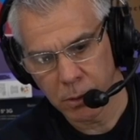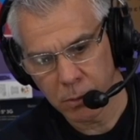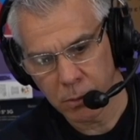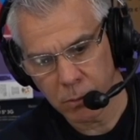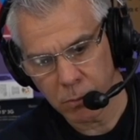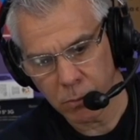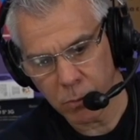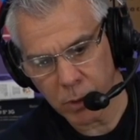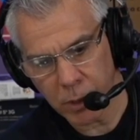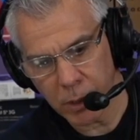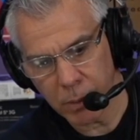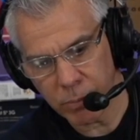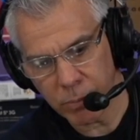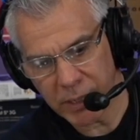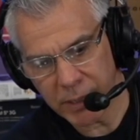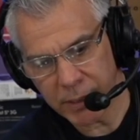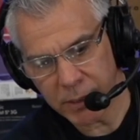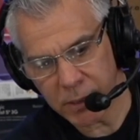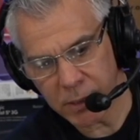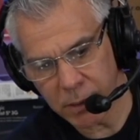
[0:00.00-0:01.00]
we're going to
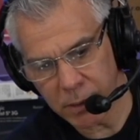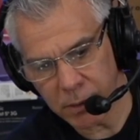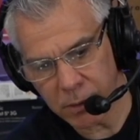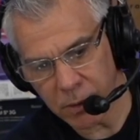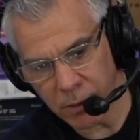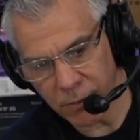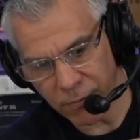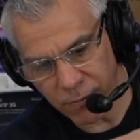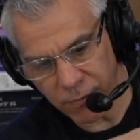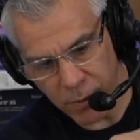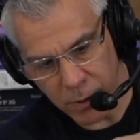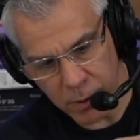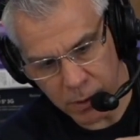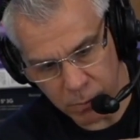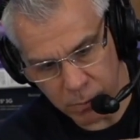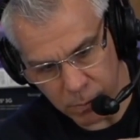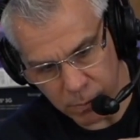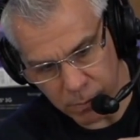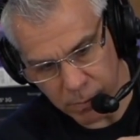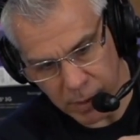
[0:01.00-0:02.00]
place it into the front
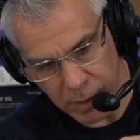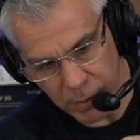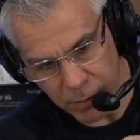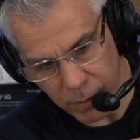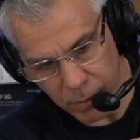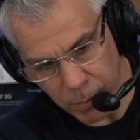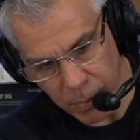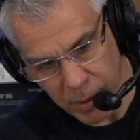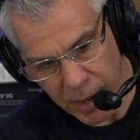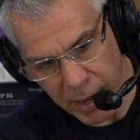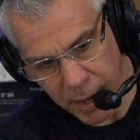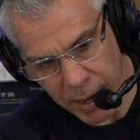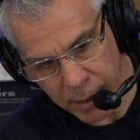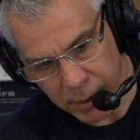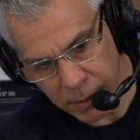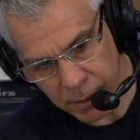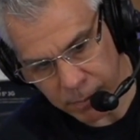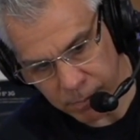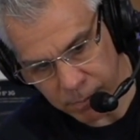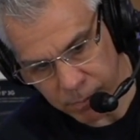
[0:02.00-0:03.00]
and the back.
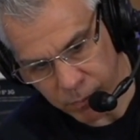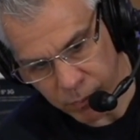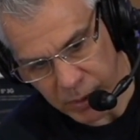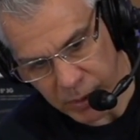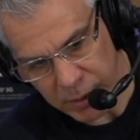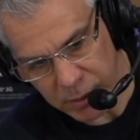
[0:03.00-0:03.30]
It's